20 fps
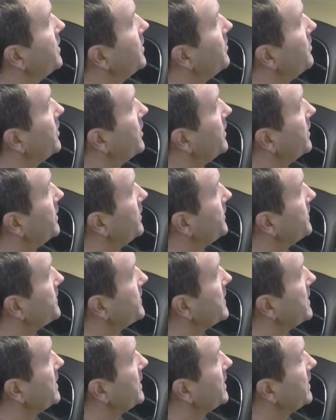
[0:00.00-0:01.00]

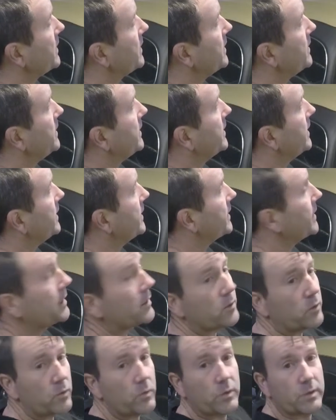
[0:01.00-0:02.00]
But you kind of
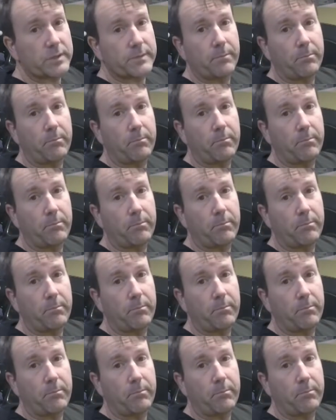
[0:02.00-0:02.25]
got to do this